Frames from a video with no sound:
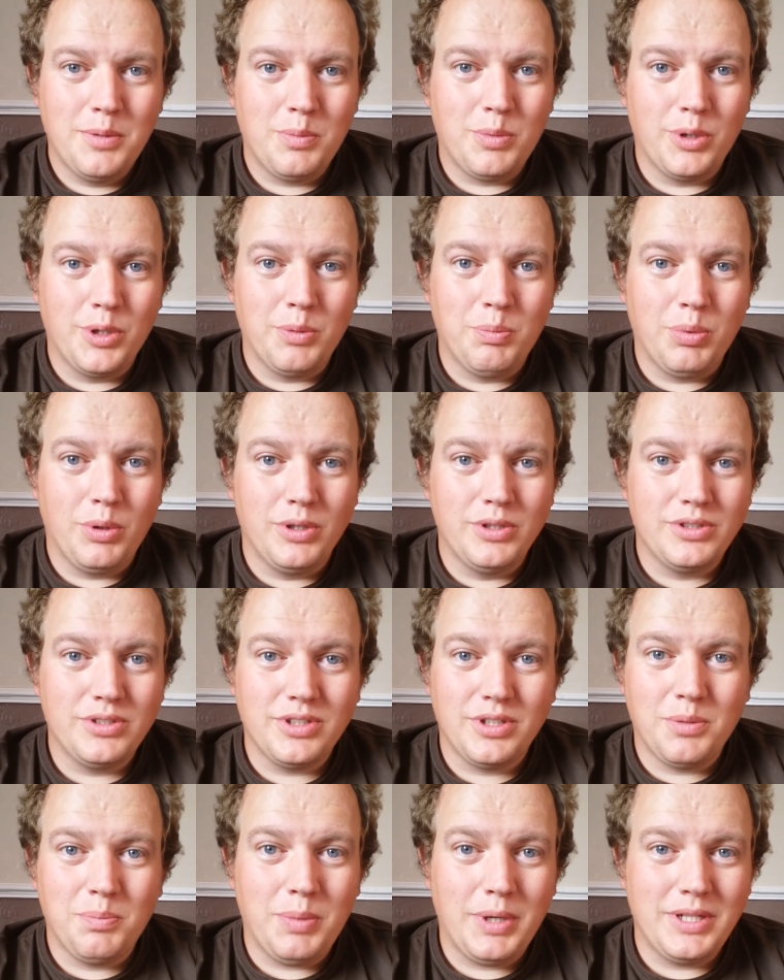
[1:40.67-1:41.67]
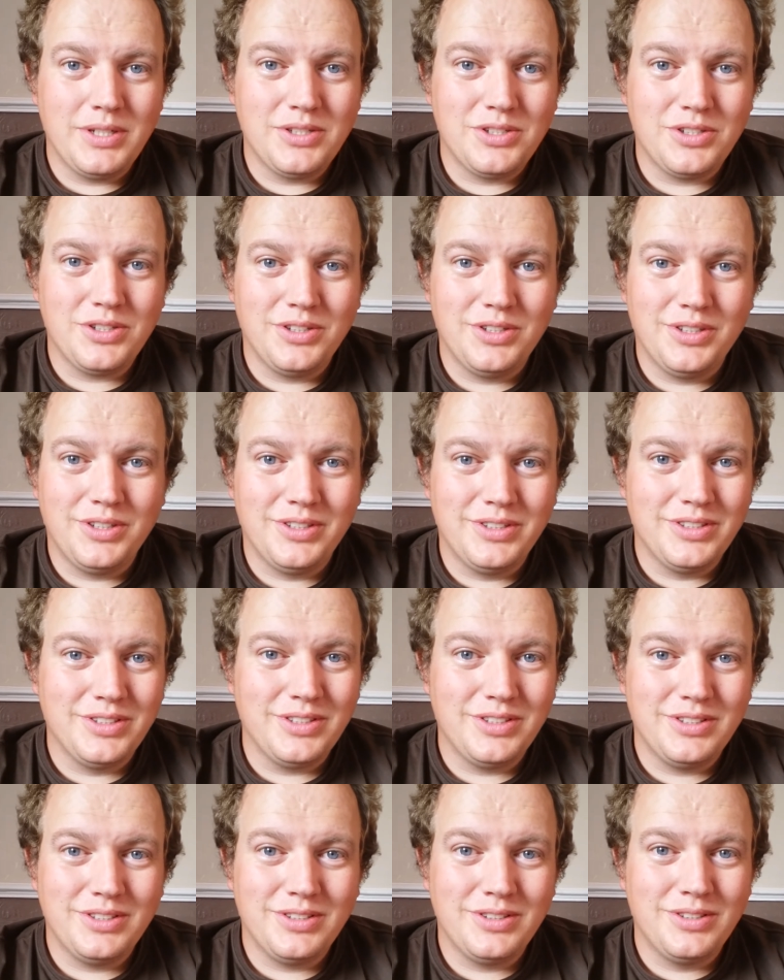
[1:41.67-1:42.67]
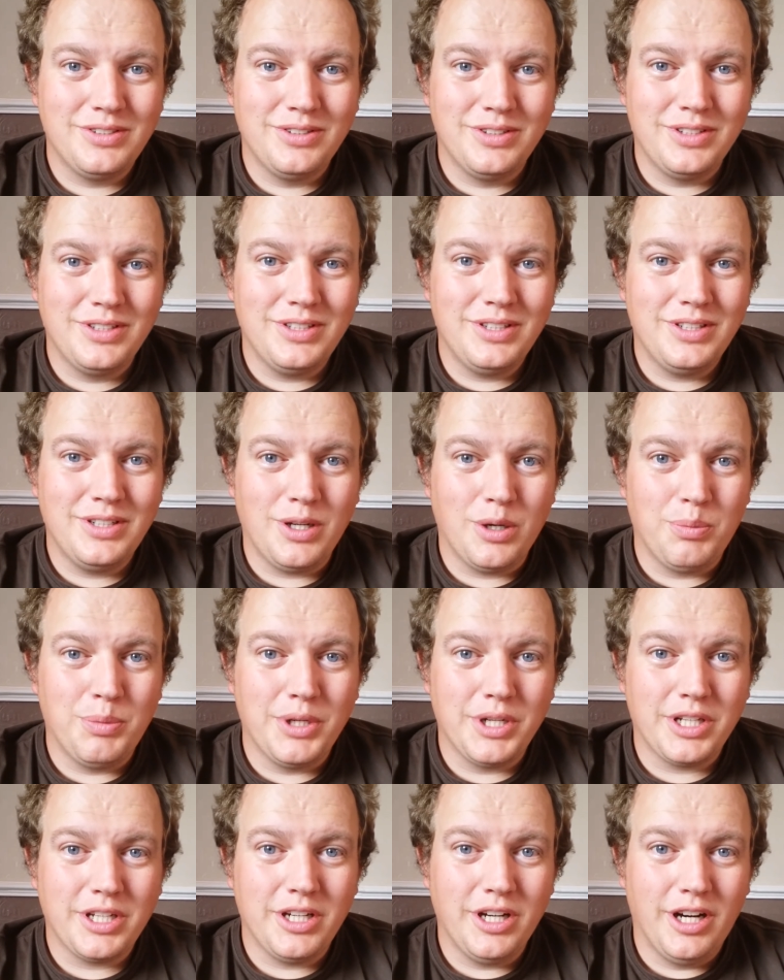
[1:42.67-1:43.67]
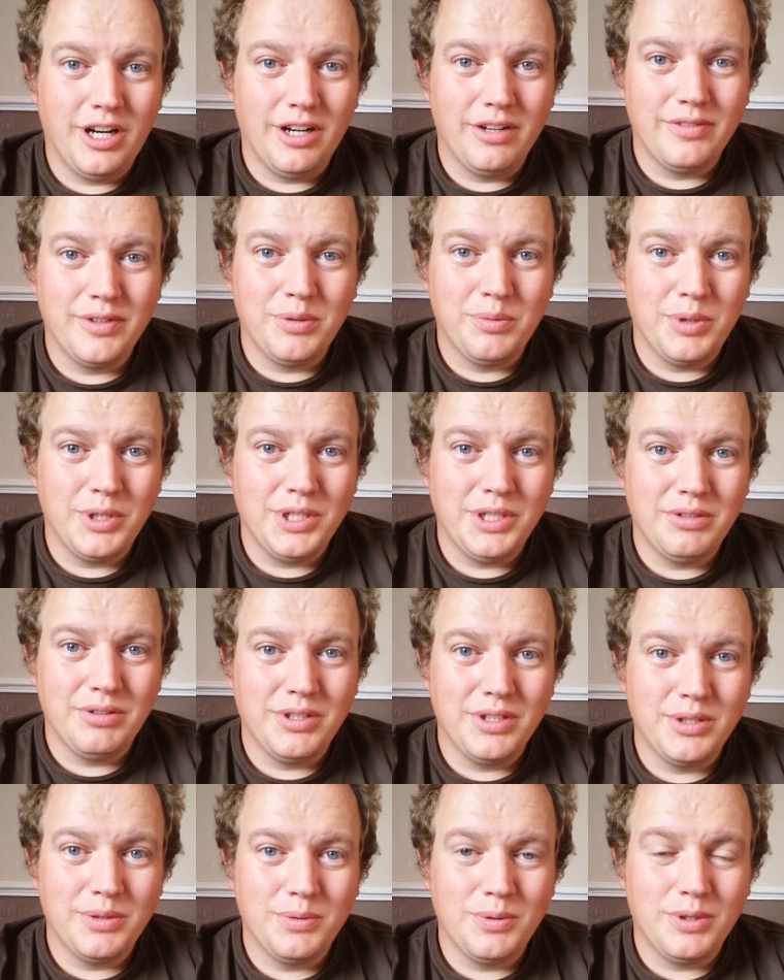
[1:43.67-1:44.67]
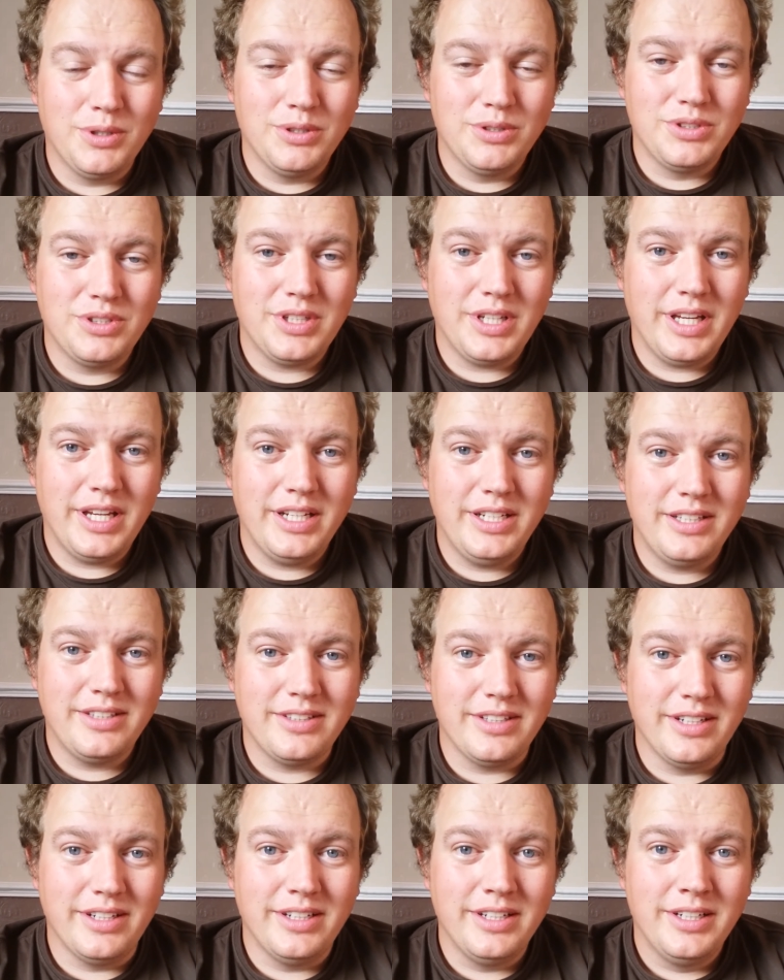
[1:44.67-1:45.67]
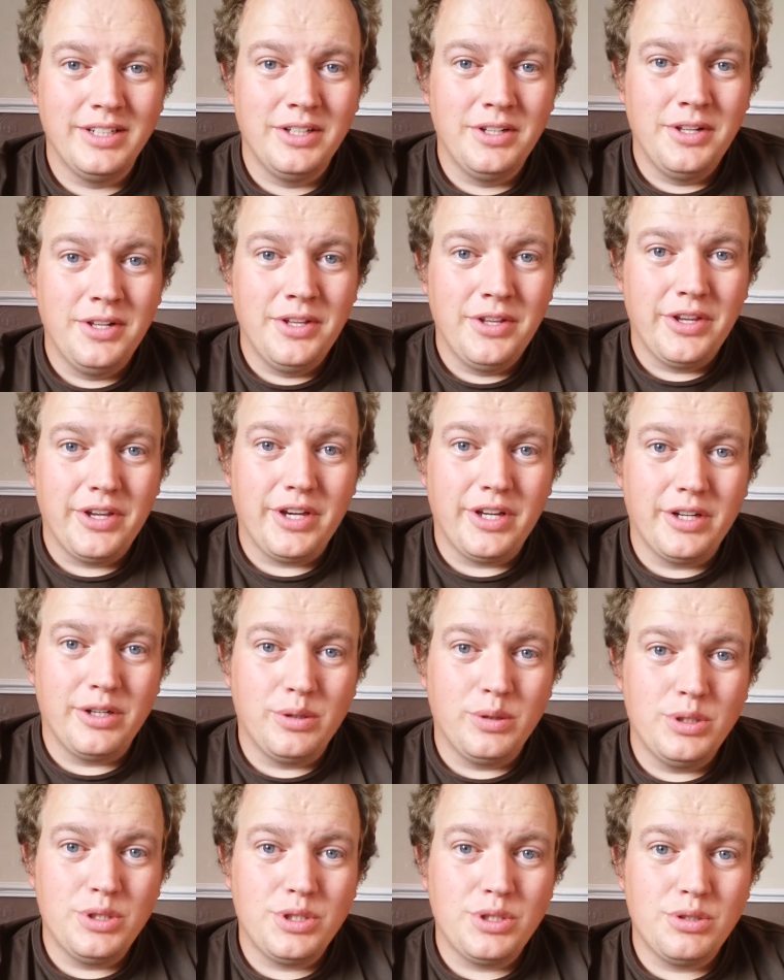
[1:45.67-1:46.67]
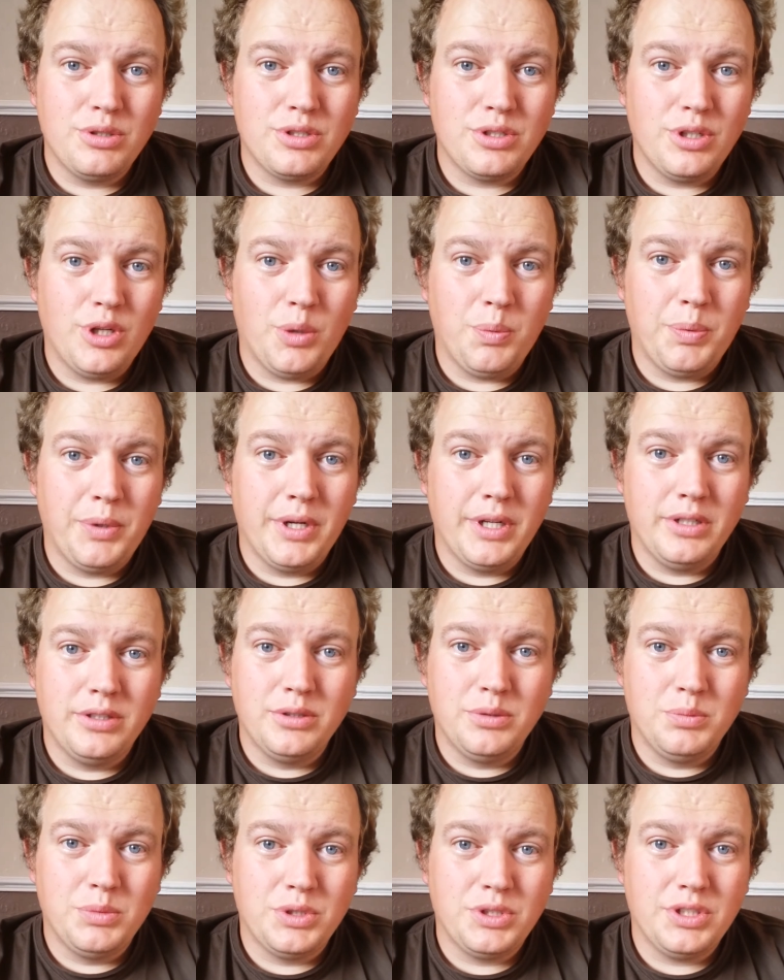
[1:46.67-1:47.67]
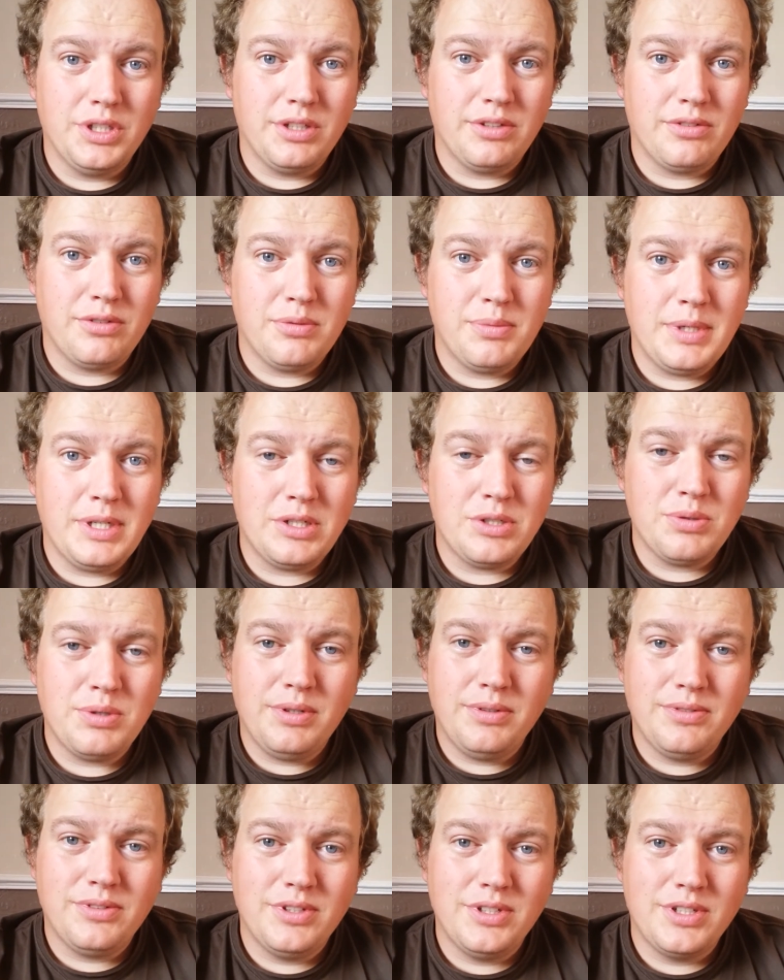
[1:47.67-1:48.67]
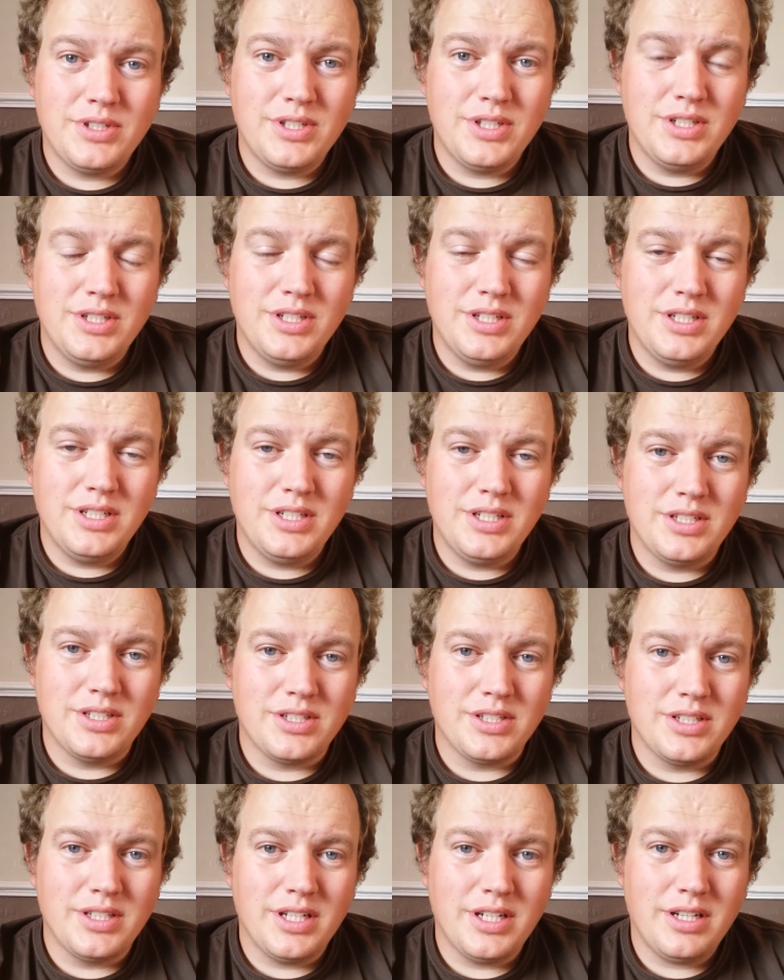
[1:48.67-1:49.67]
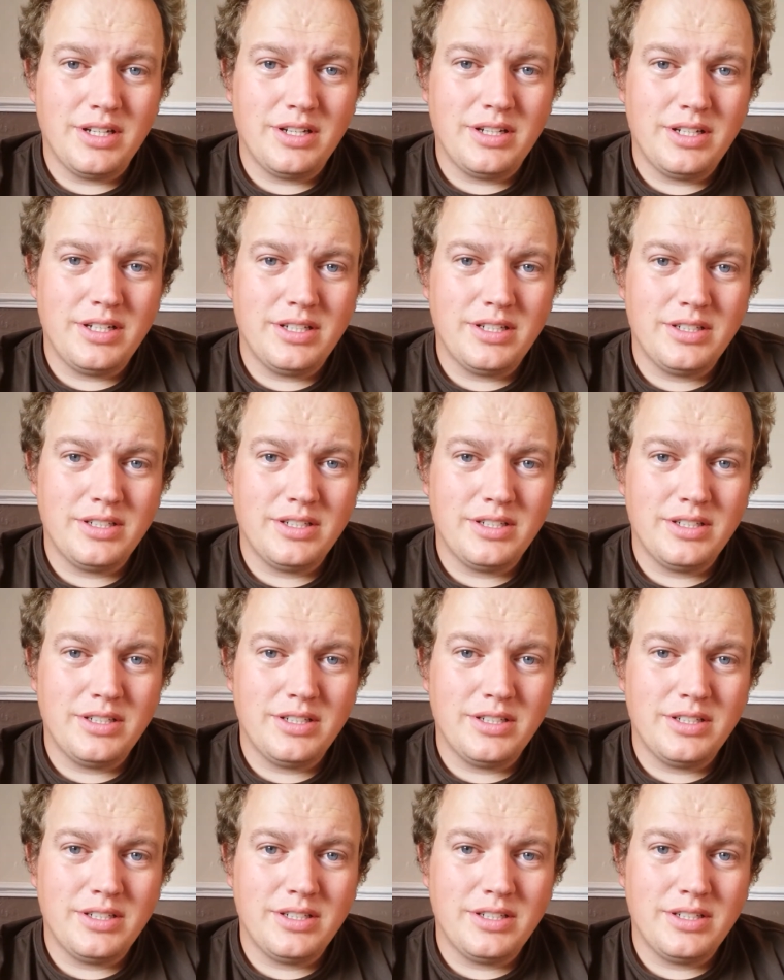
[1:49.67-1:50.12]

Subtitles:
putting a point on a pencil, doing a bit of carving when you're in the woods, anything. And I always used an Opinel number 6 for about 12-13 years, and then I